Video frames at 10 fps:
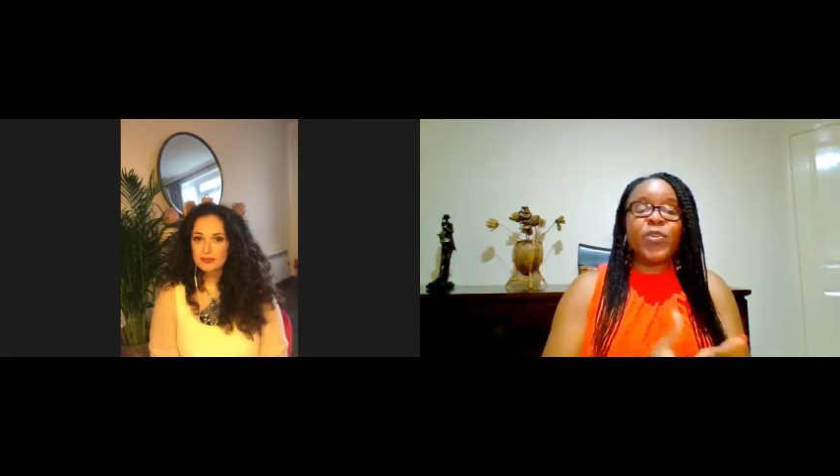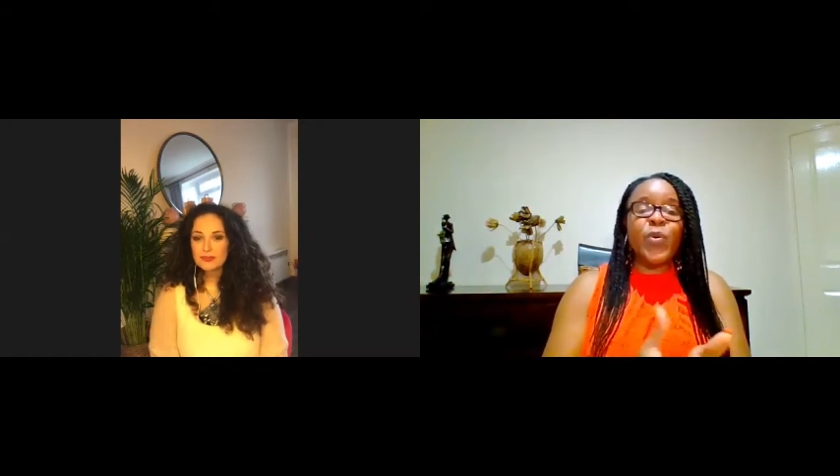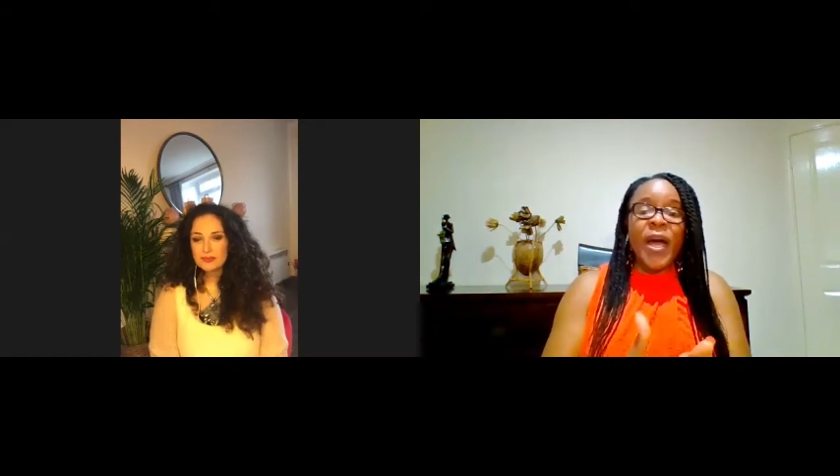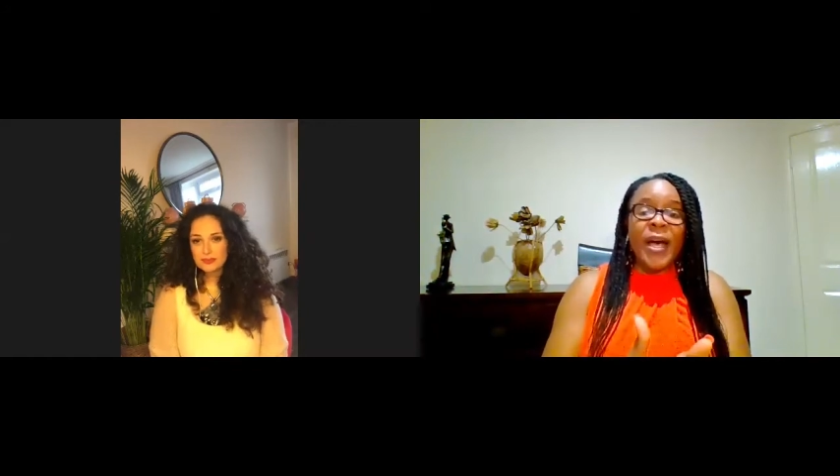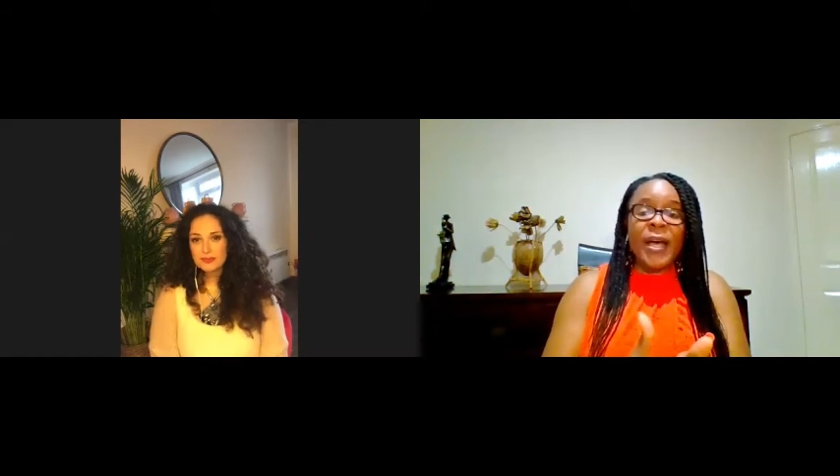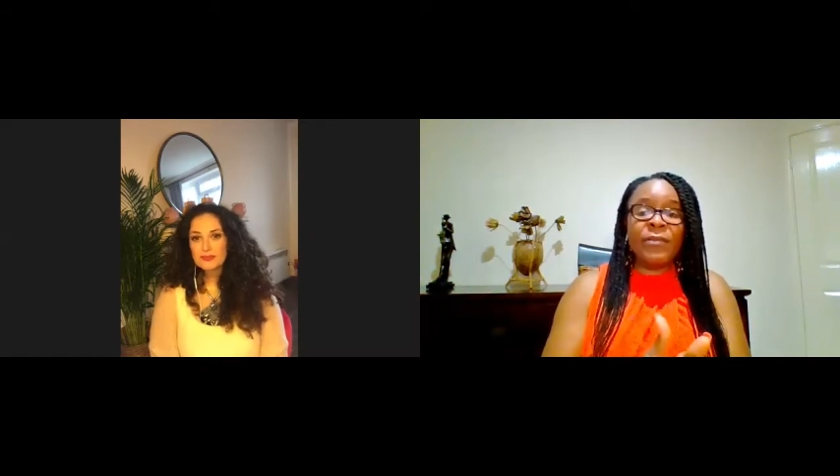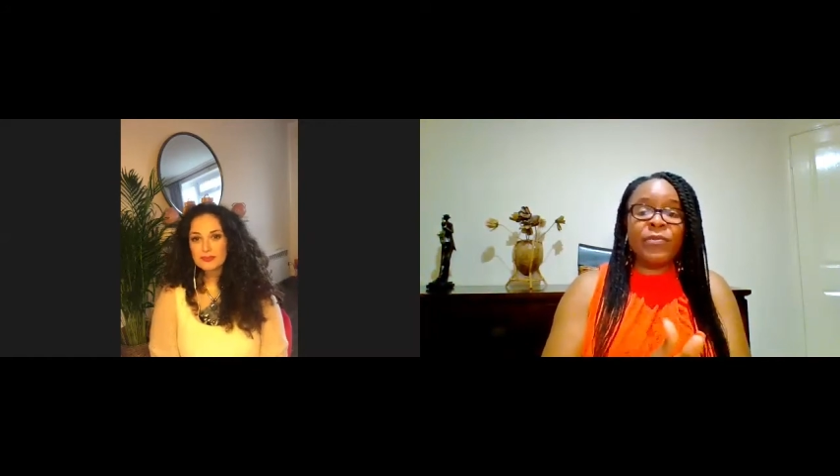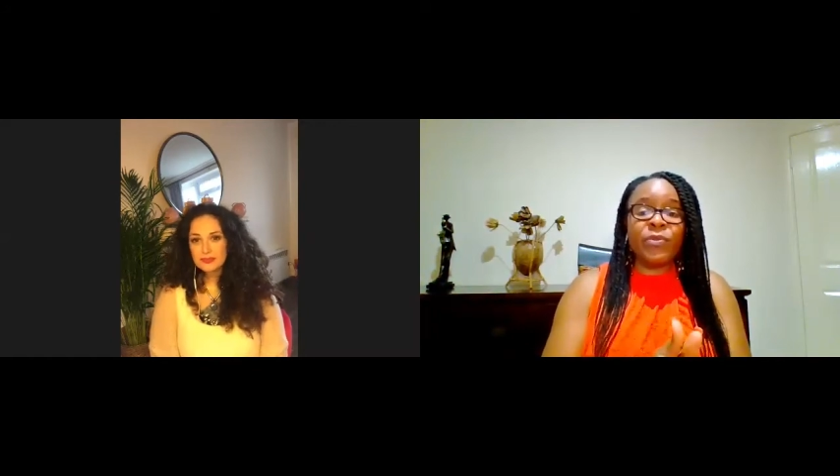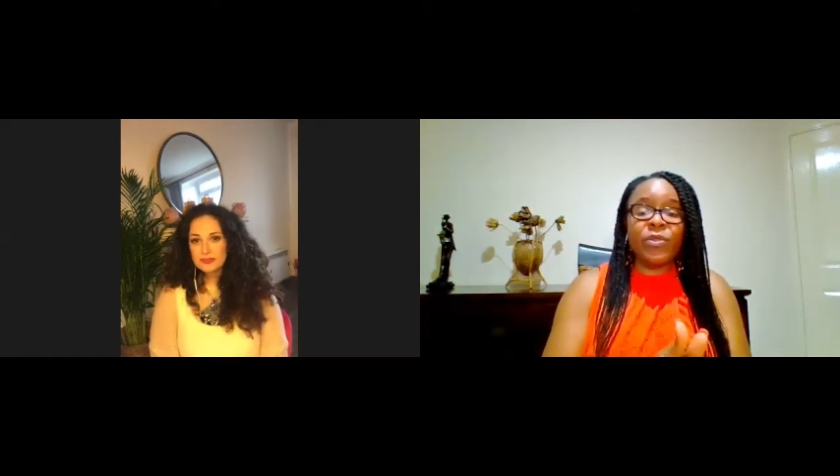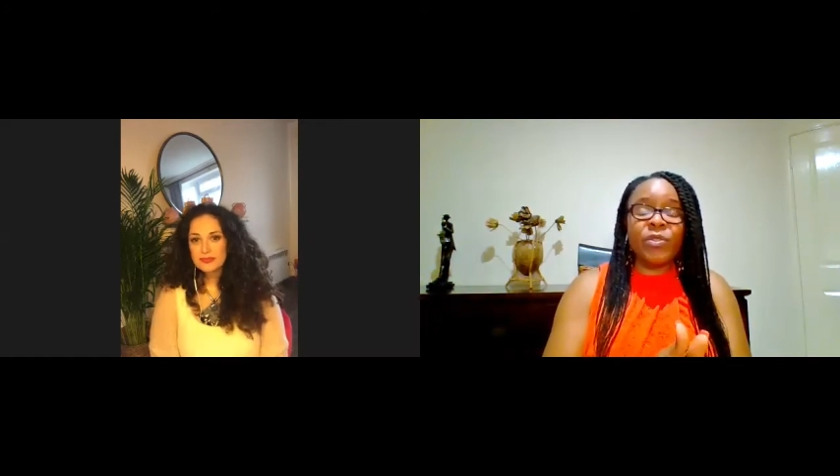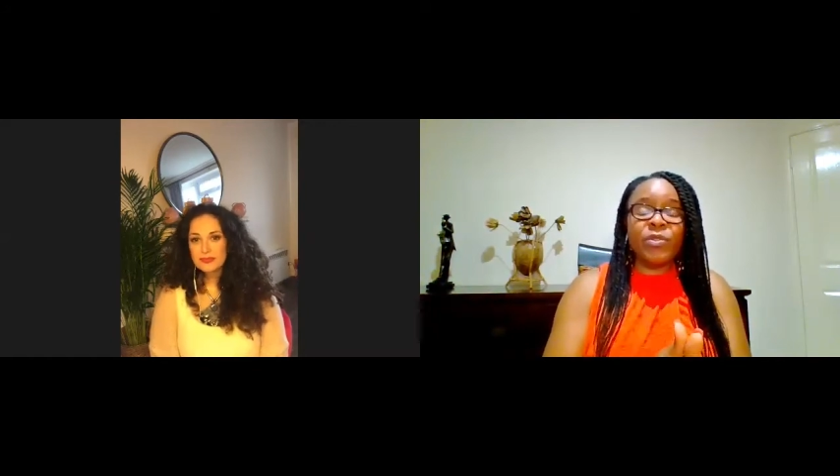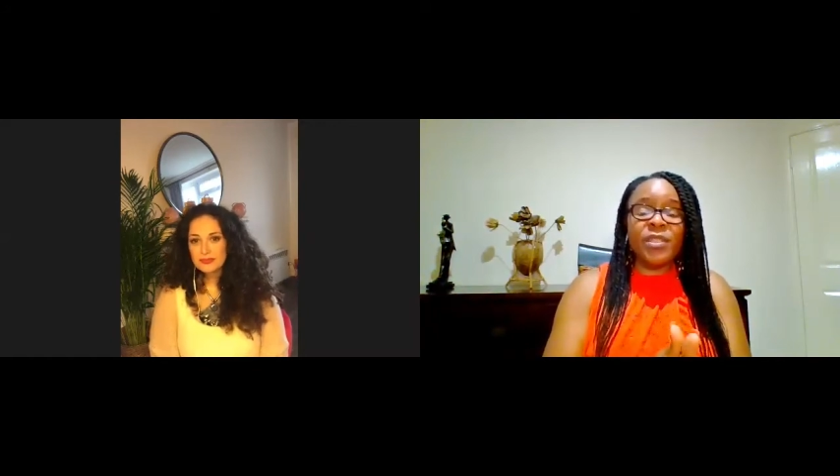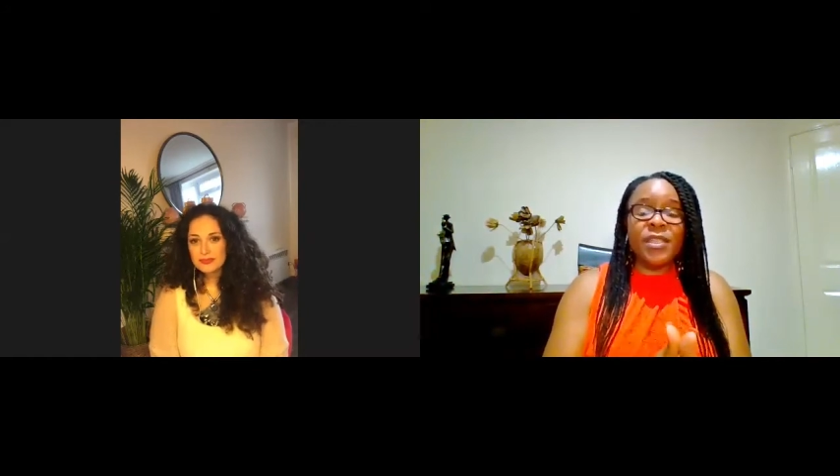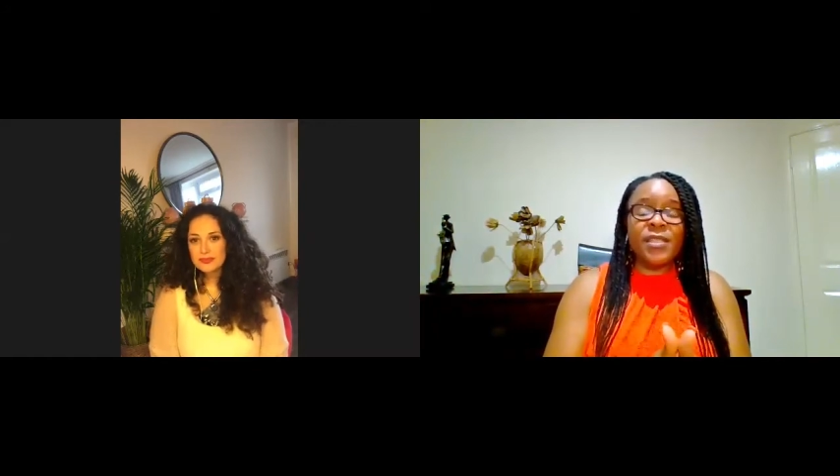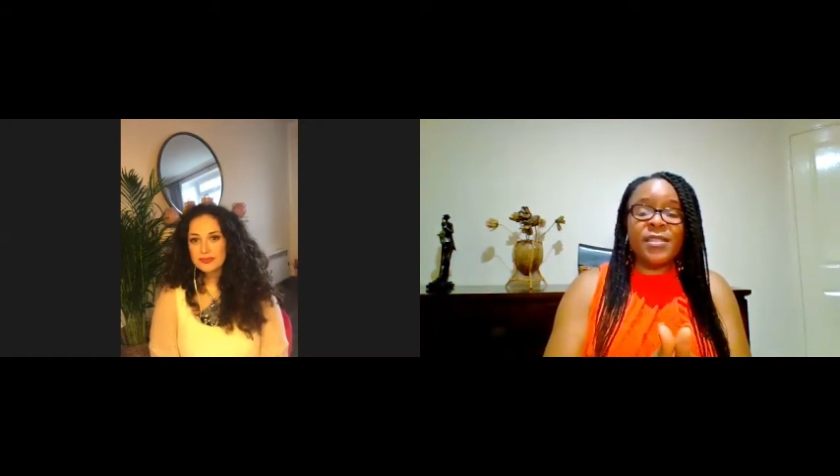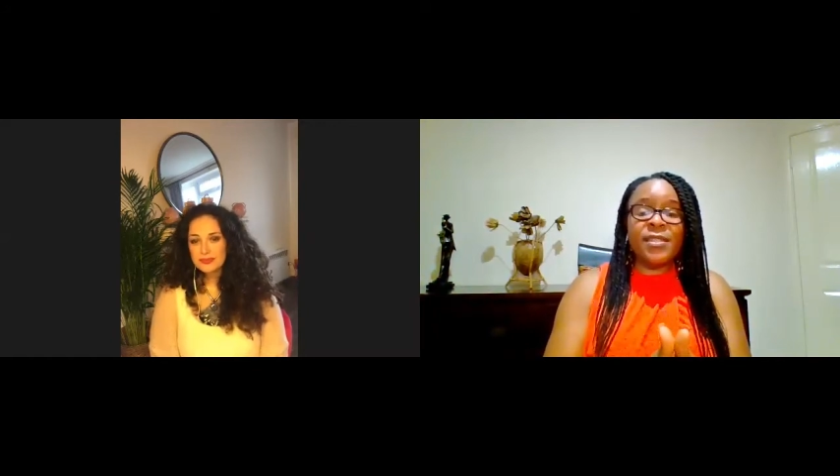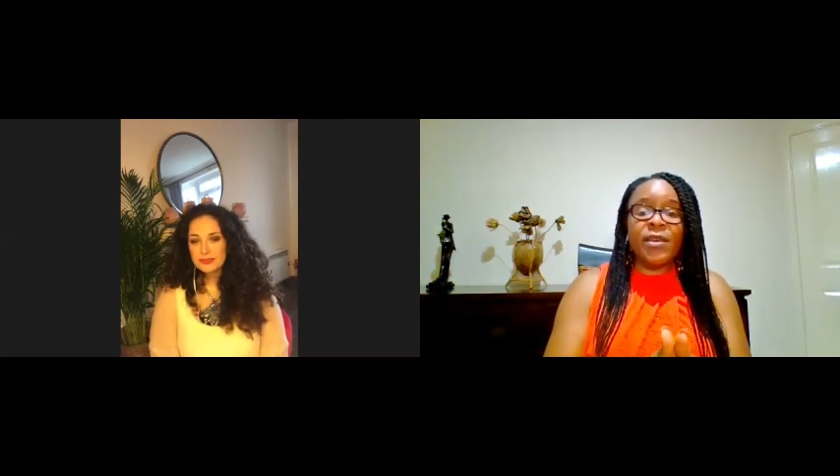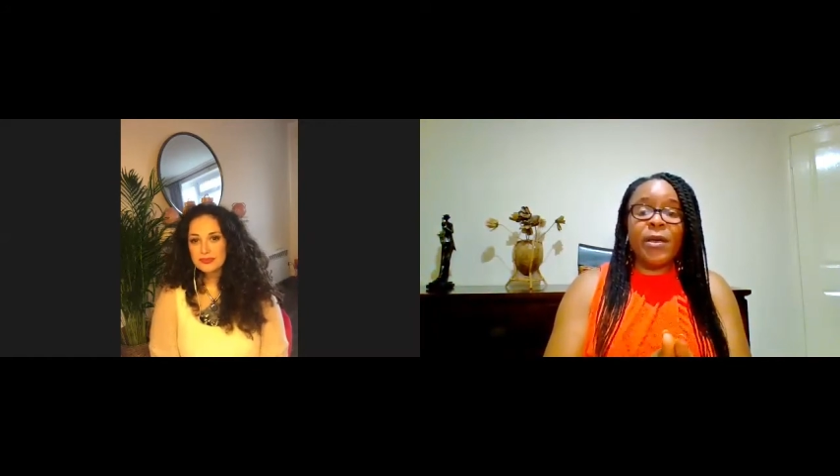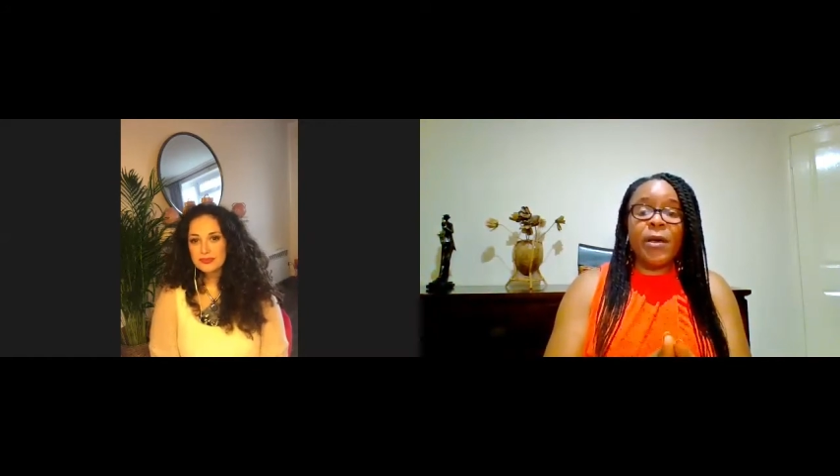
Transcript: you have this